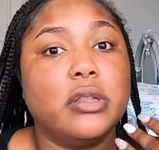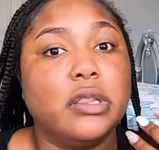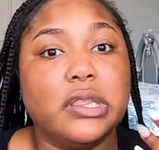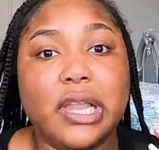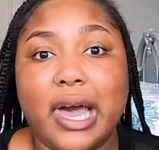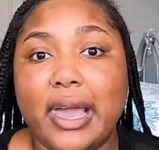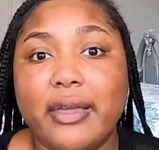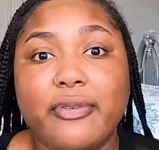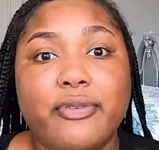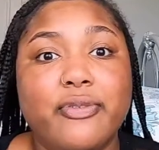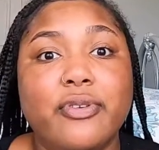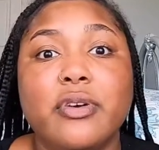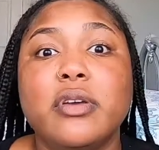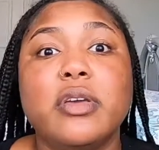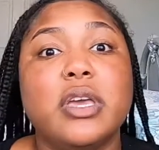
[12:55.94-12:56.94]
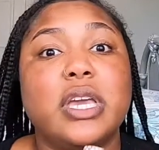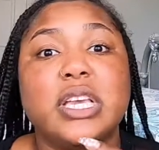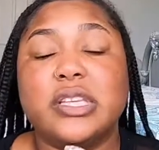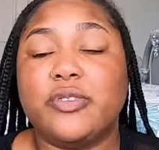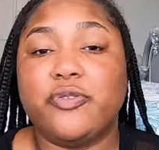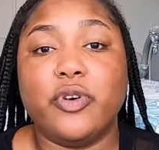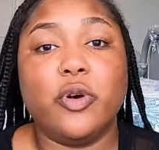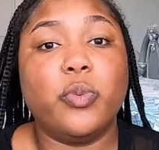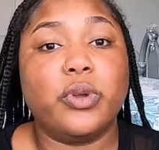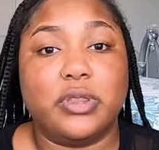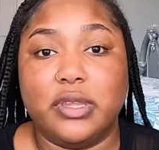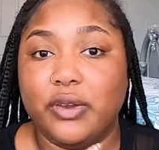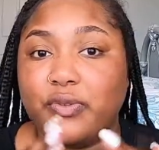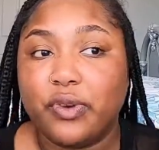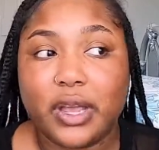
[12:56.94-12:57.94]
life is filled
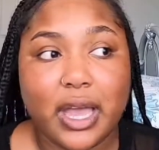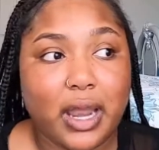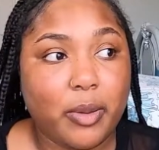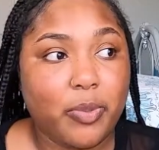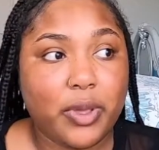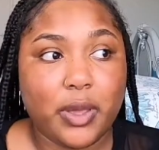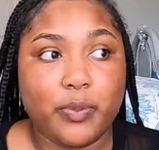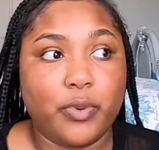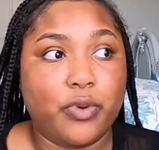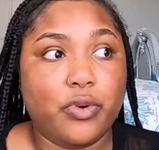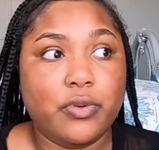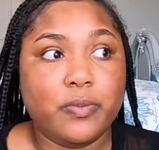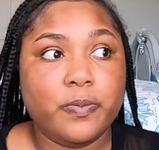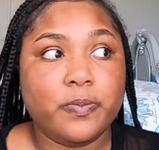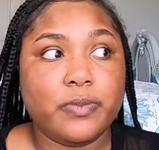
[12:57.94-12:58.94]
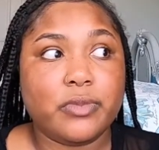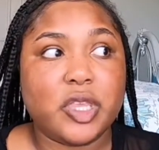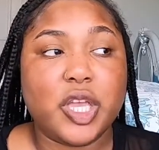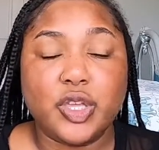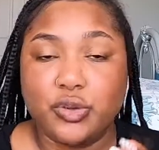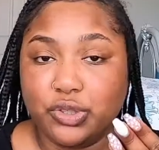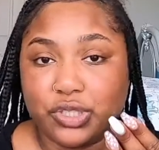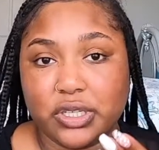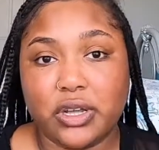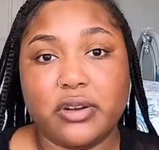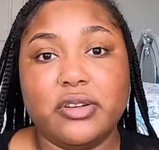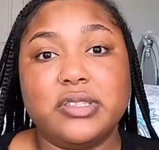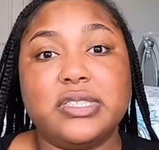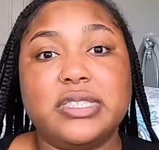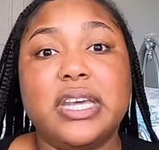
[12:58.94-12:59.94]
with different kind of people and you should
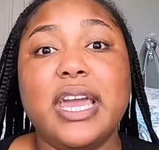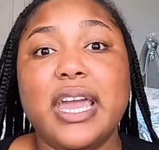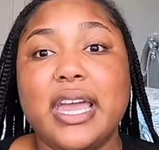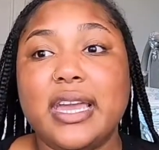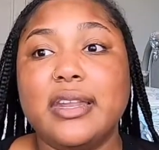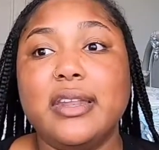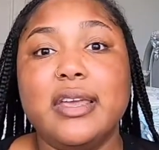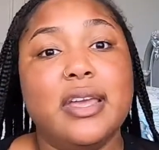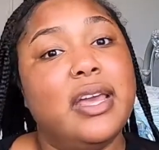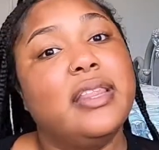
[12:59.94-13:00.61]
understand